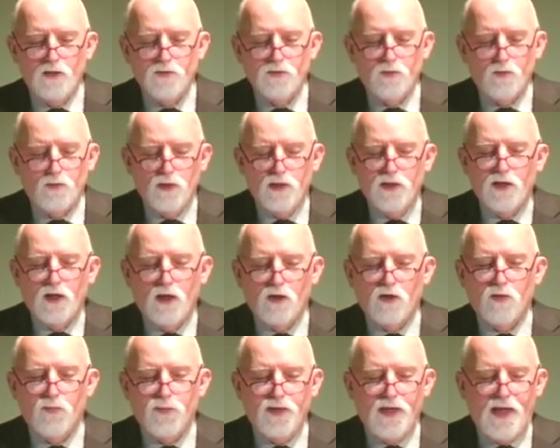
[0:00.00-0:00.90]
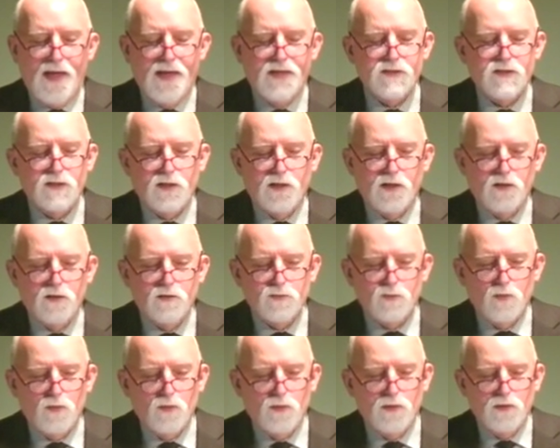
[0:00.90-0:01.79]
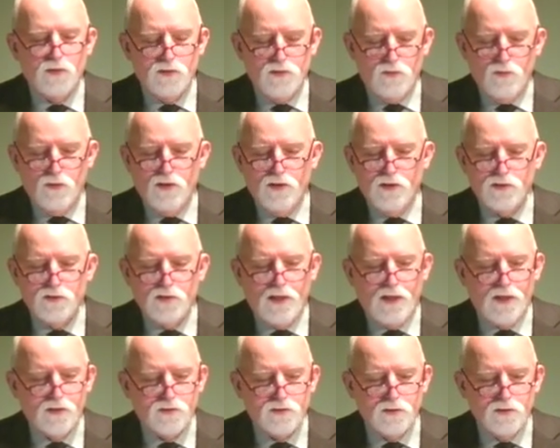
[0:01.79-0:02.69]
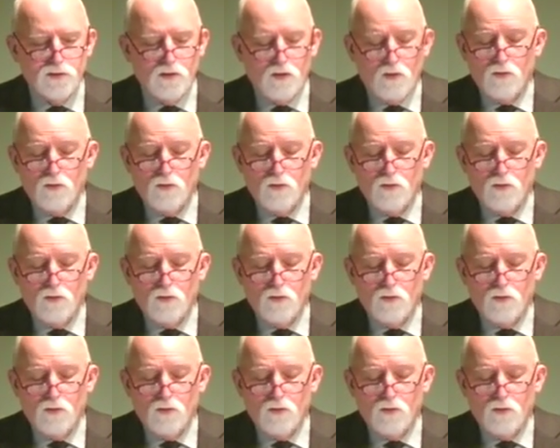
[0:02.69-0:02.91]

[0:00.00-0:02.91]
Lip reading: they're really not going to be asset eligible when it's actually,